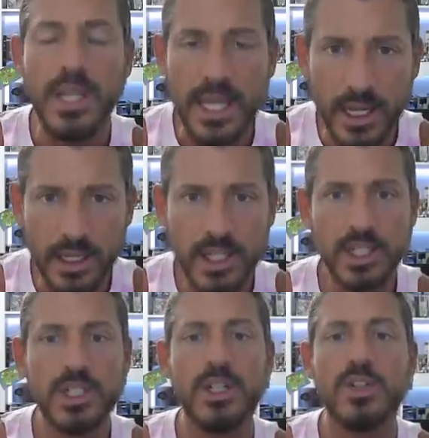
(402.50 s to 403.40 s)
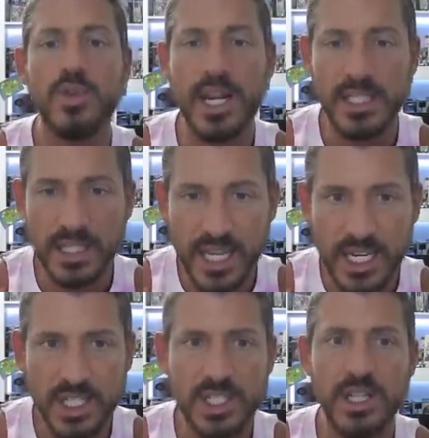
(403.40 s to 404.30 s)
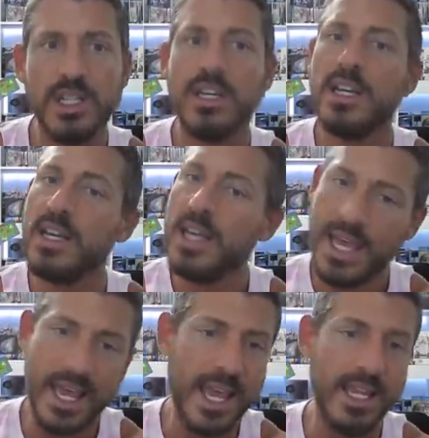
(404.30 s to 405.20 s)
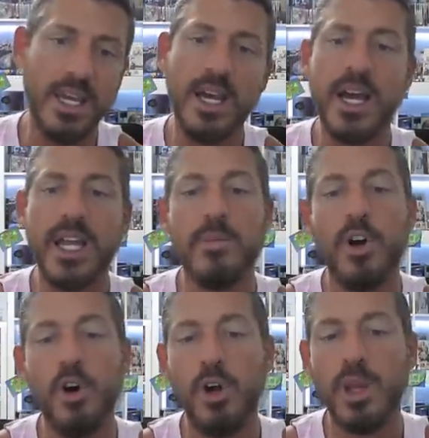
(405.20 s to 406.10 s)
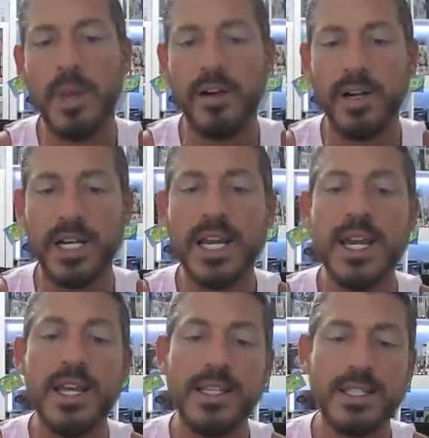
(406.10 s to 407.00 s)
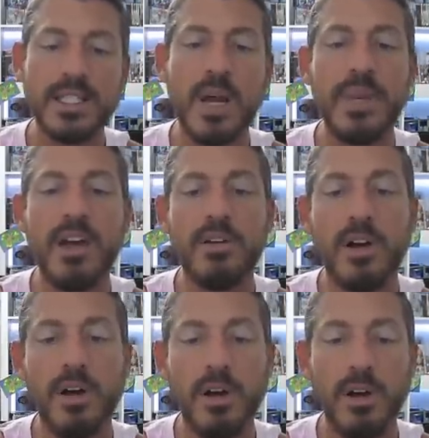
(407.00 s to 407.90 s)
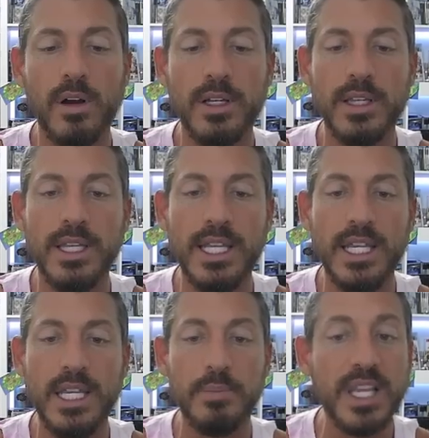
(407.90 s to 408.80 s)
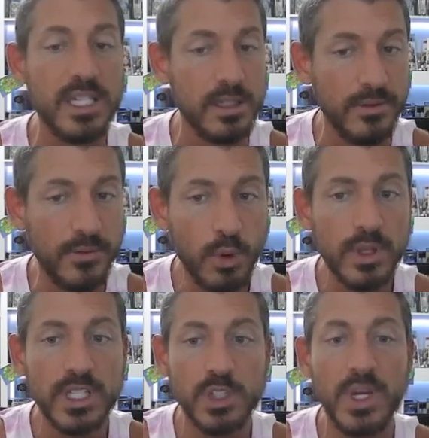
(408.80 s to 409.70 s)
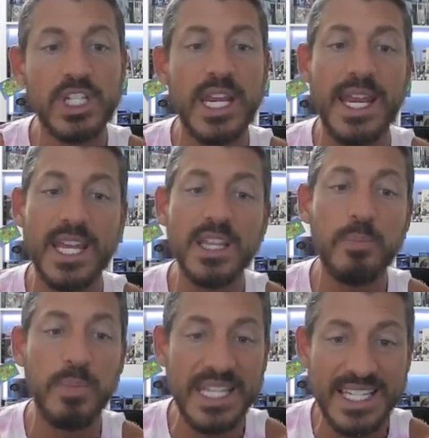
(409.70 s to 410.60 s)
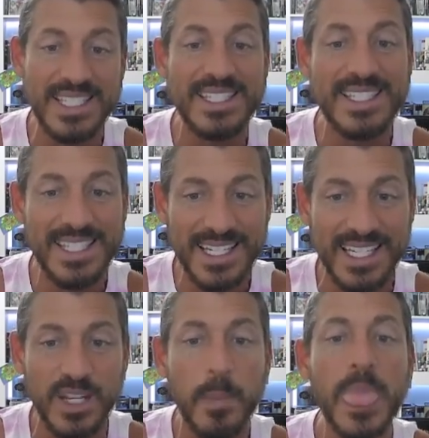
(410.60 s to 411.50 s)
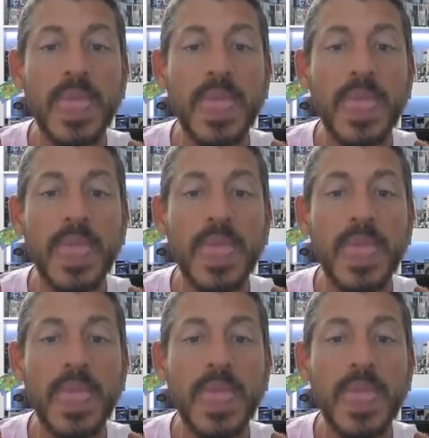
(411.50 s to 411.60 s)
English translation, hey, I am all about it. This is coming out on the PlayStation 4, the Switch, and the PC